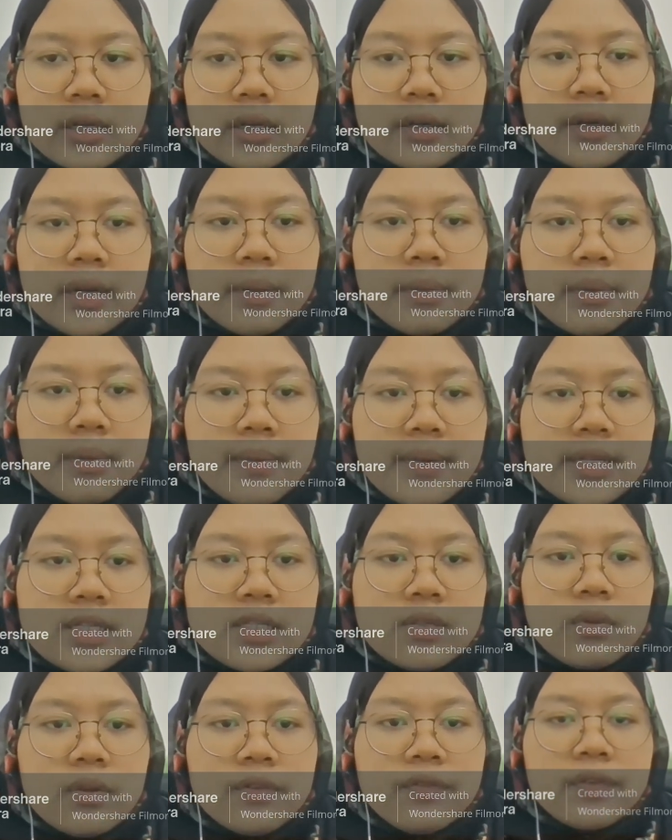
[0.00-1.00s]
Rubber
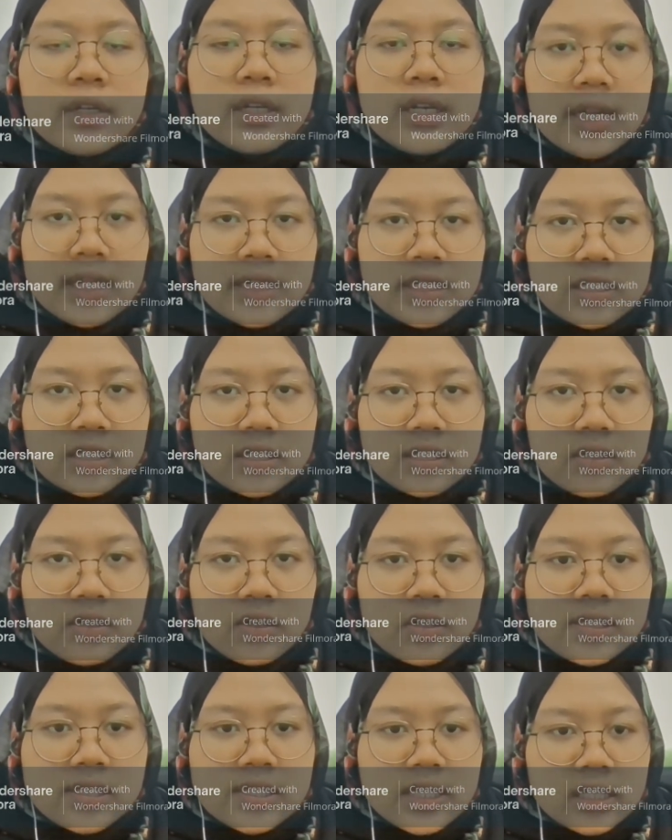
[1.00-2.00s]
bands with a larger
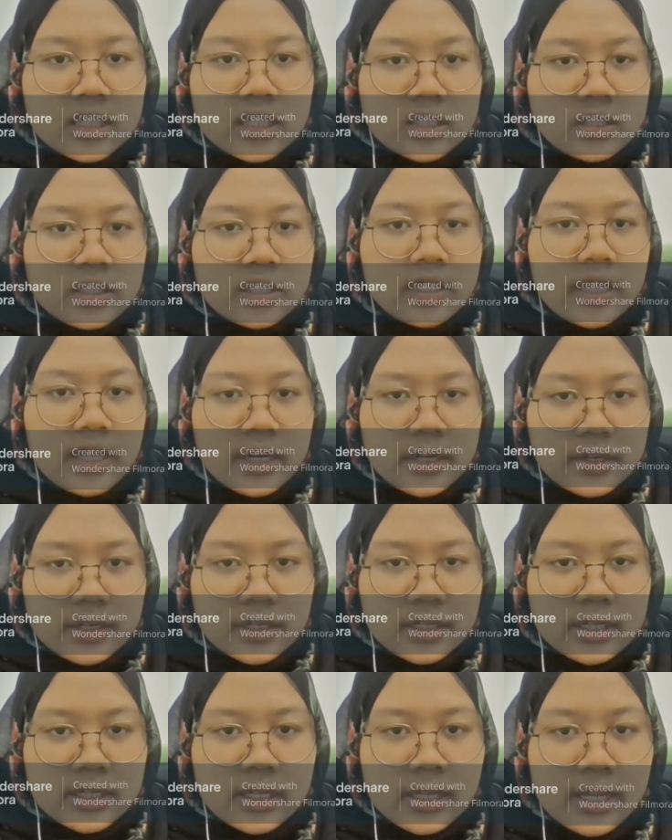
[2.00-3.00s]
cross-sectional
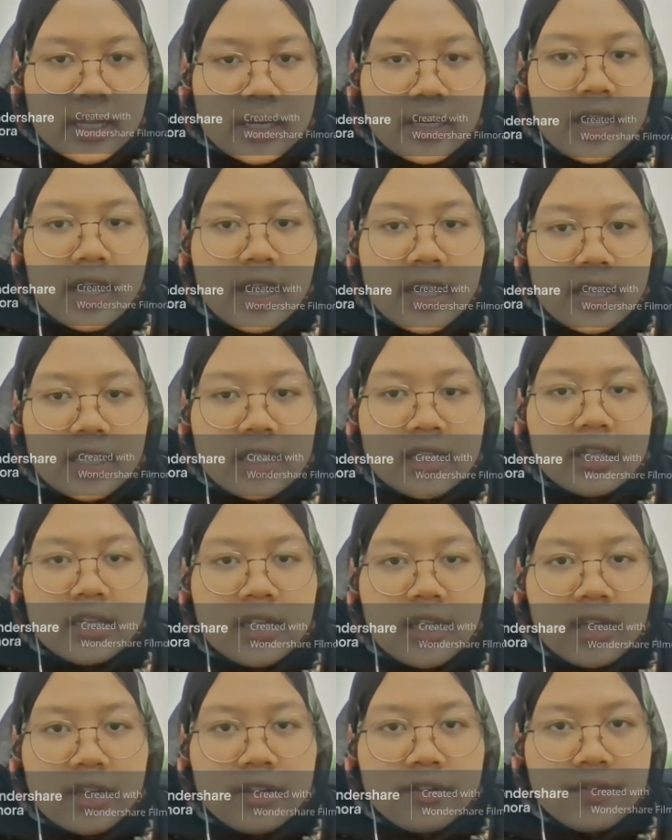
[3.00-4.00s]
area and higher
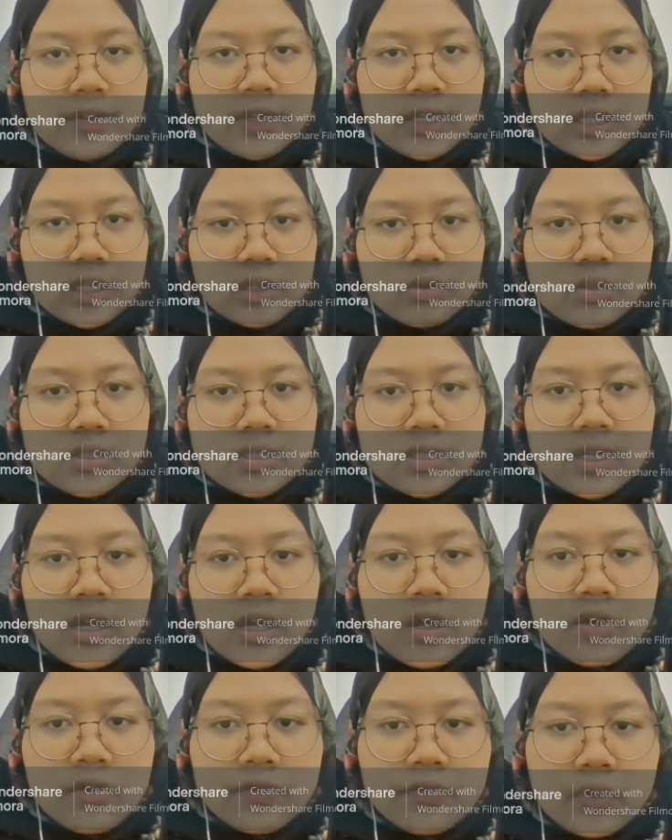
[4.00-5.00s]
K values
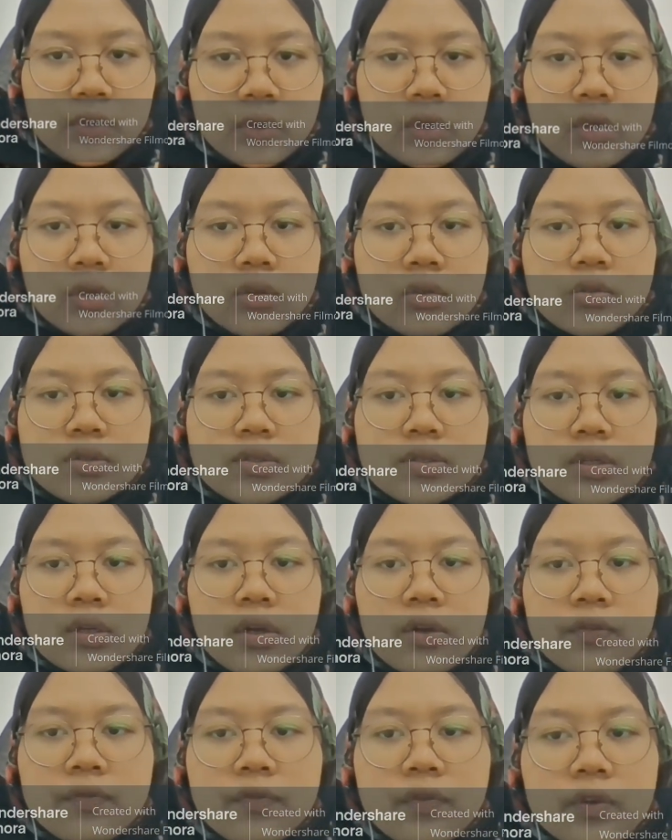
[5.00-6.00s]
follow Hooke's
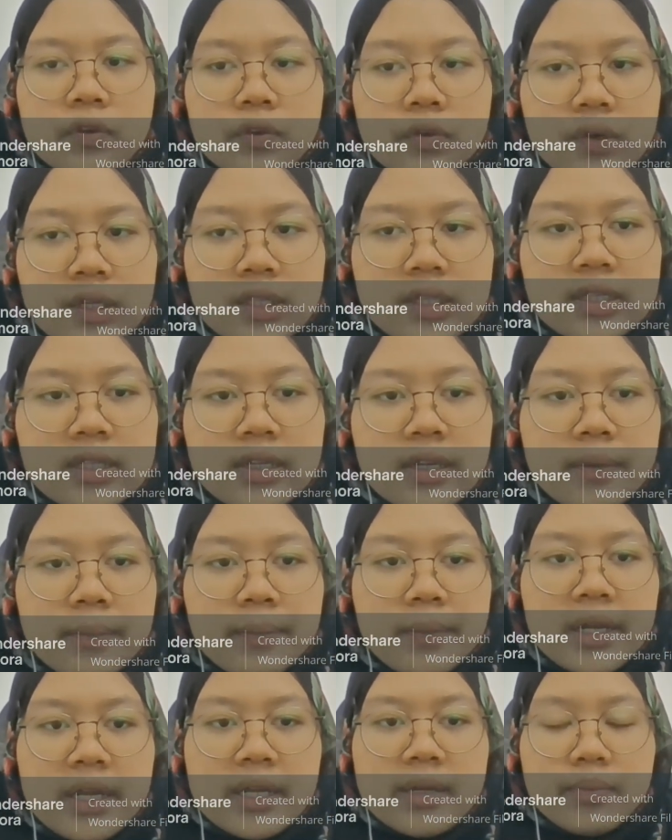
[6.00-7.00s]
law for greater
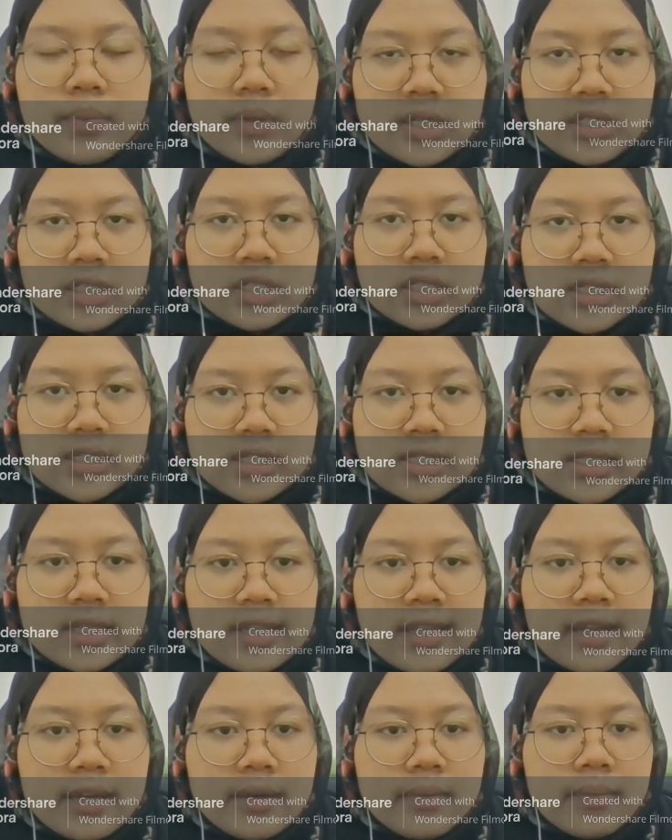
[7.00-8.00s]
applied pressures
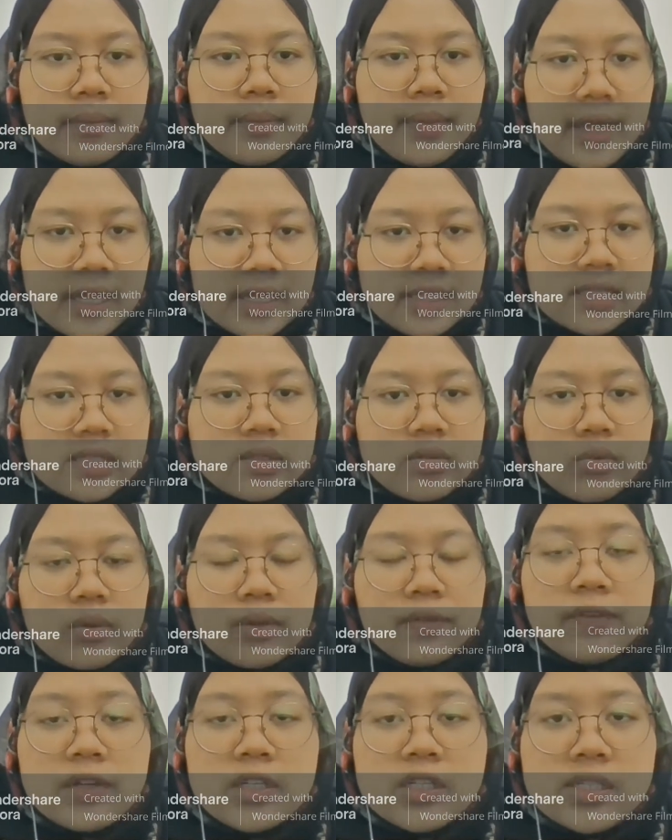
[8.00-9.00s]
than bands
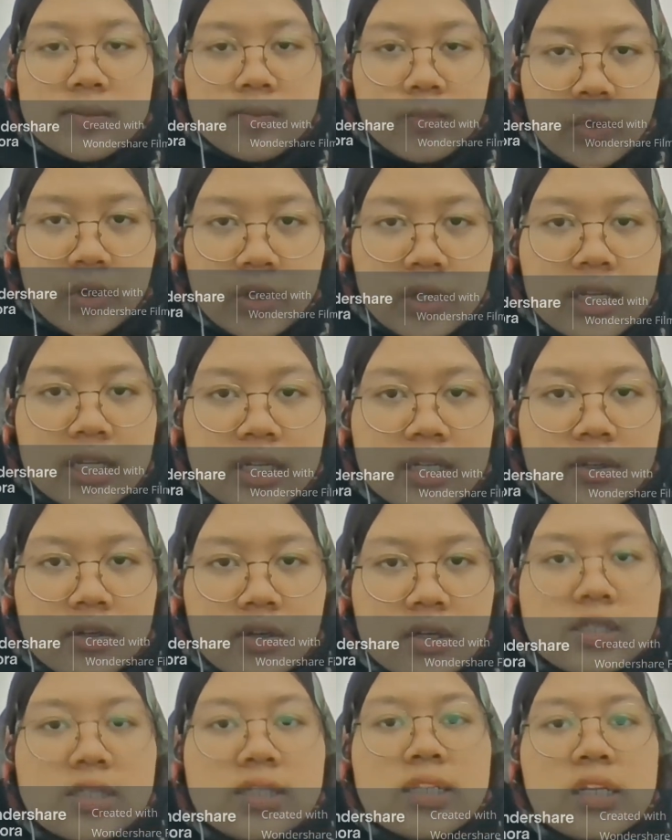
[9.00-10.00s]
with a smaller
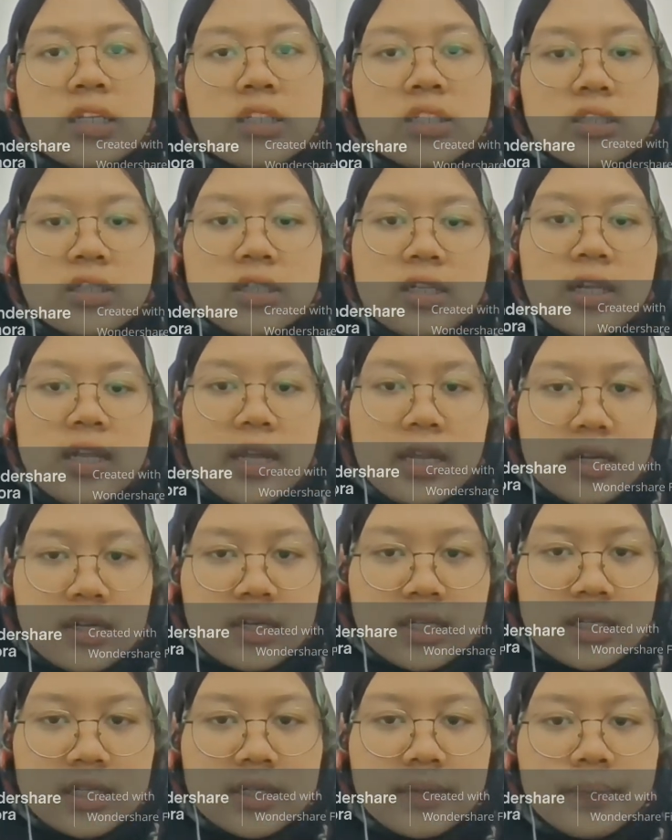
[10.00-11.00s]
cross-sectional
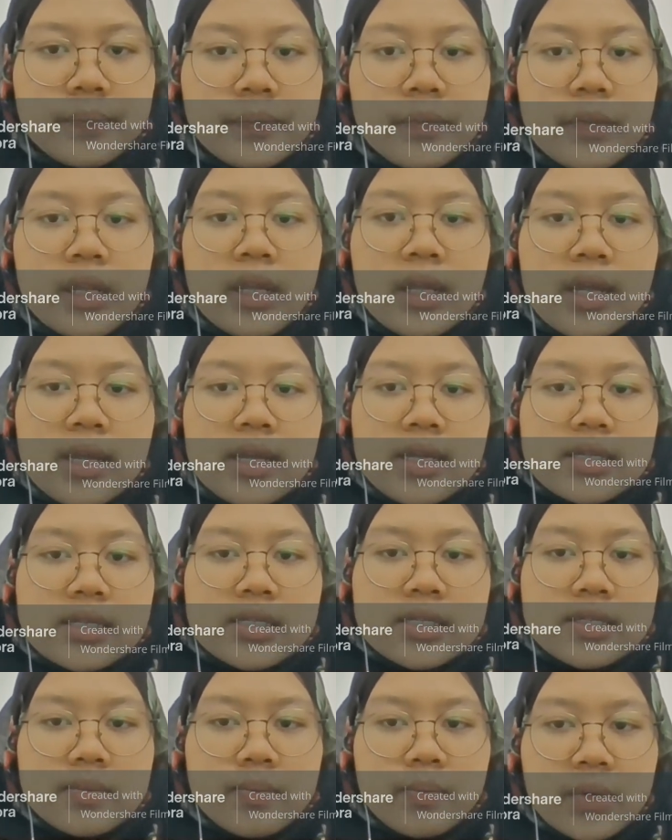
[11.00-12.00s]
area.
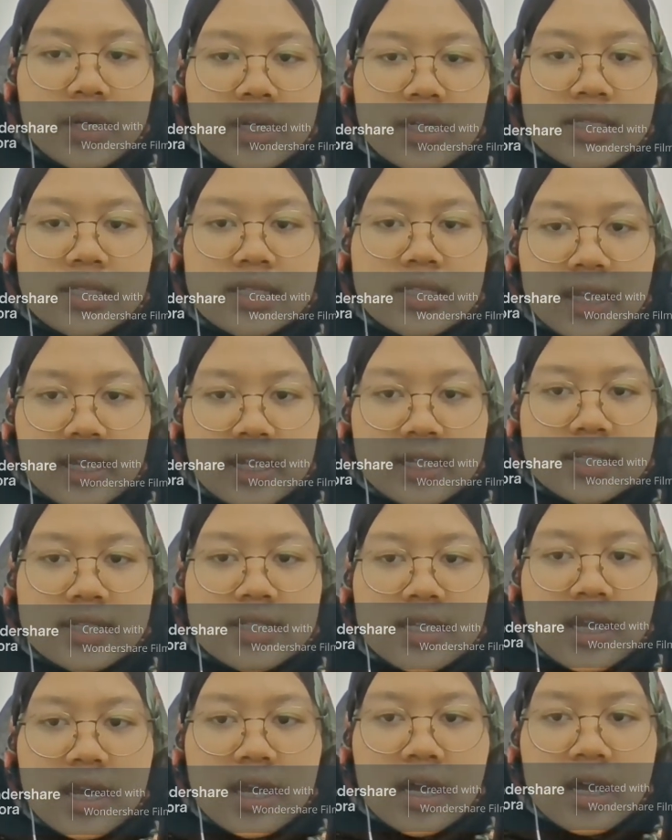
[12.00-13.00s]
Spring scales
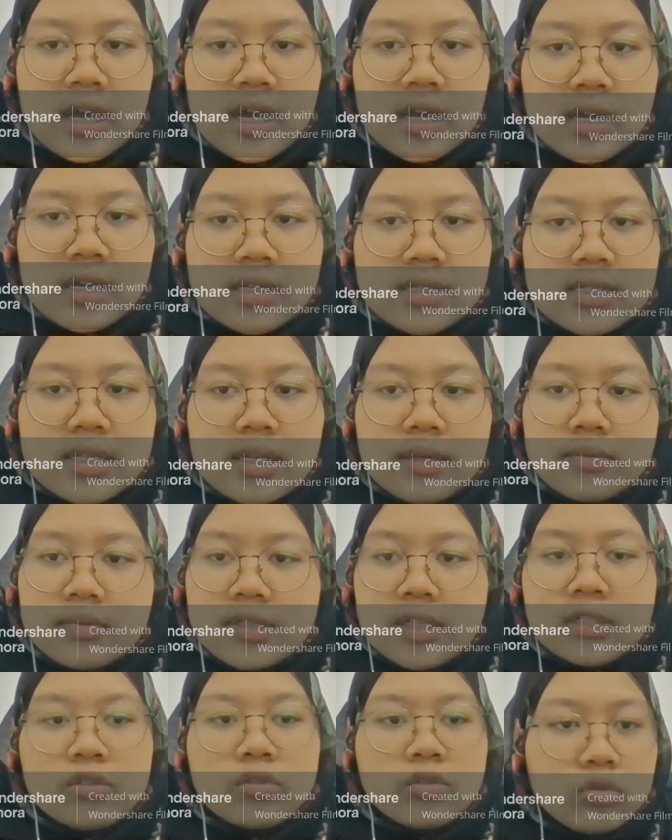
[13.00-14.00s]
are
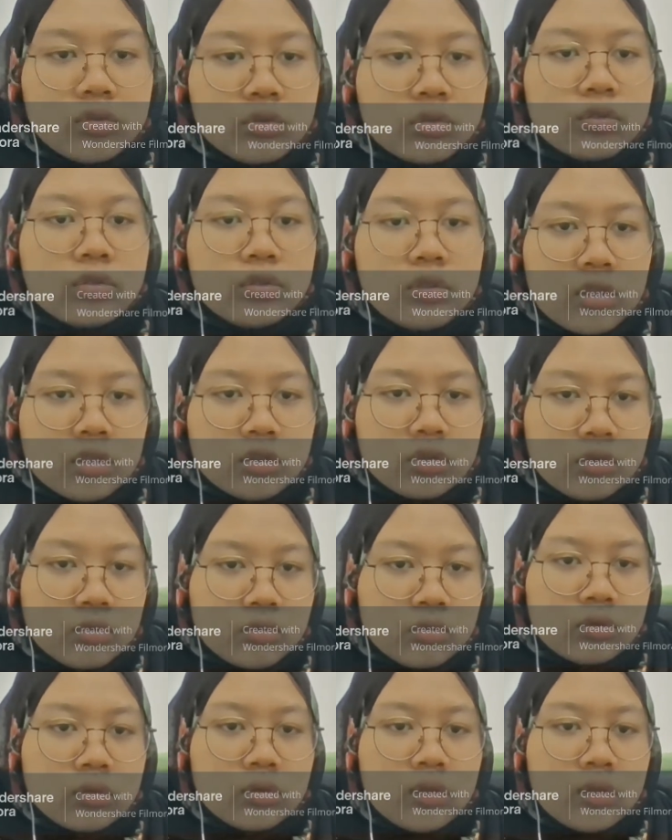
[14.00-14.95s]
subject to Hooke's law too.